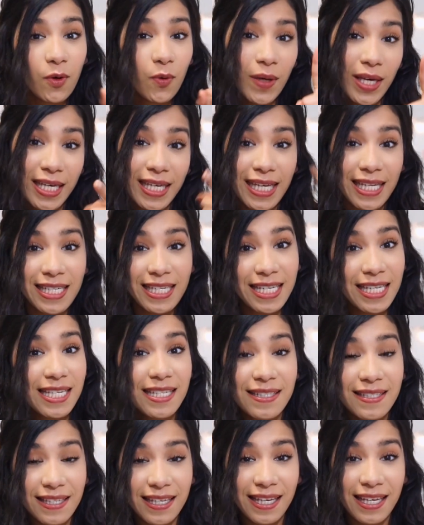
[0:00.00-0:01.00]
quick and
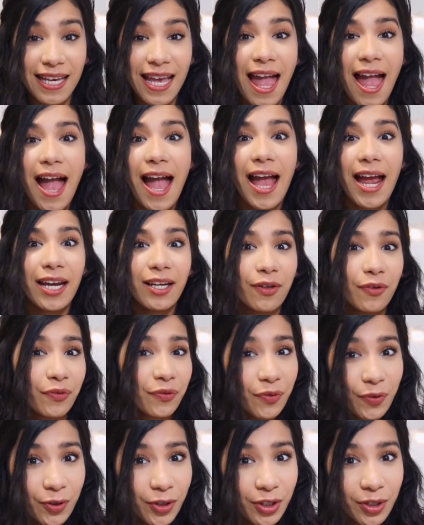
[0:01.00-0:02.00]
easy and
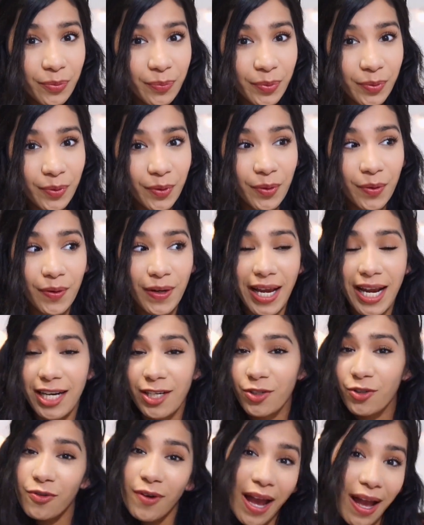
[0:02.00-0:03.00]
affordable
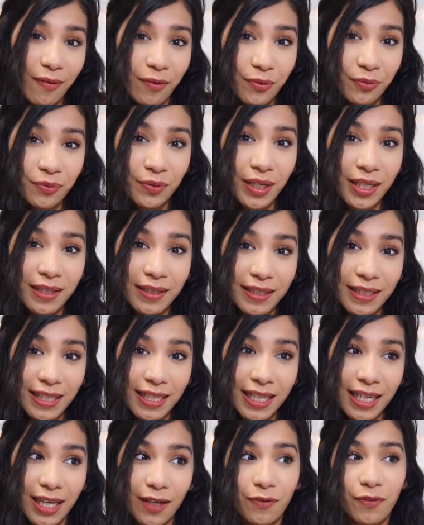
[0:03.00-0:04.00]
and travel
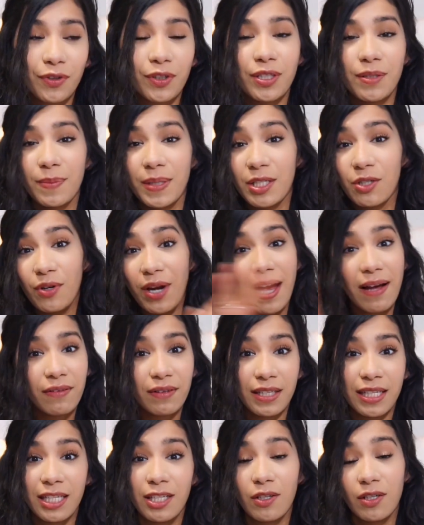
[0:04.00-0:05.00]
friendly, if you're going to be
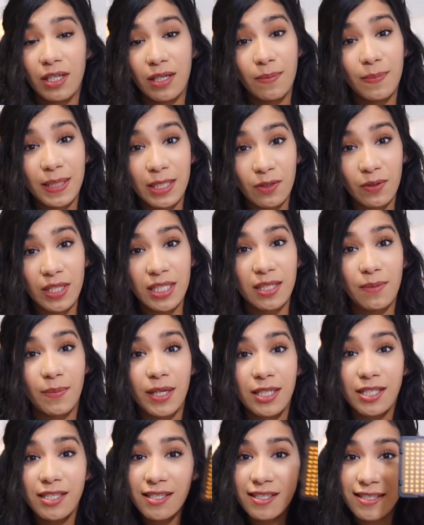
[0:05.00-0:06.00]
traveling and you need to be doing some
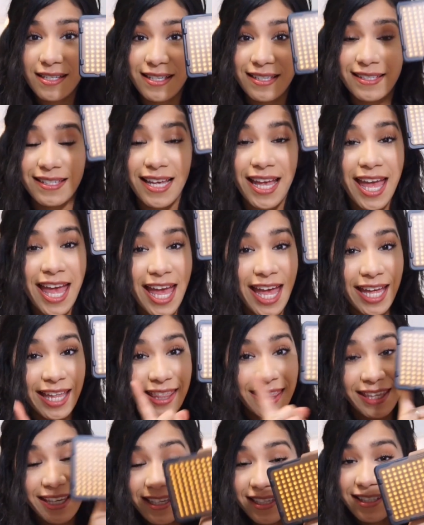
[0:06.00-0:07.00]
auditions,
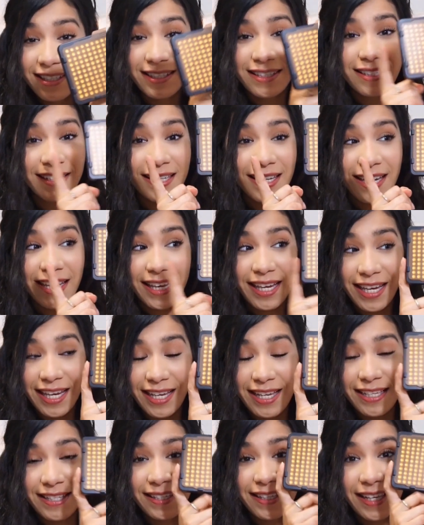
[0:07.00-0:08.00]
this
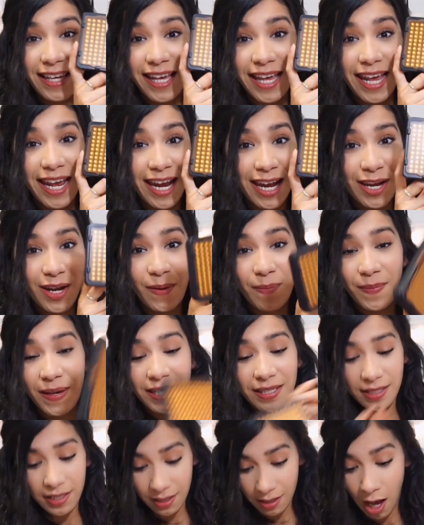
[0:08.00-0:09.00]
is an
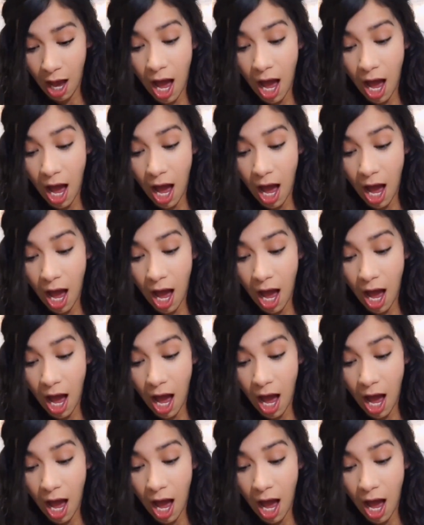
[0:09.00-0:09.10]
amazing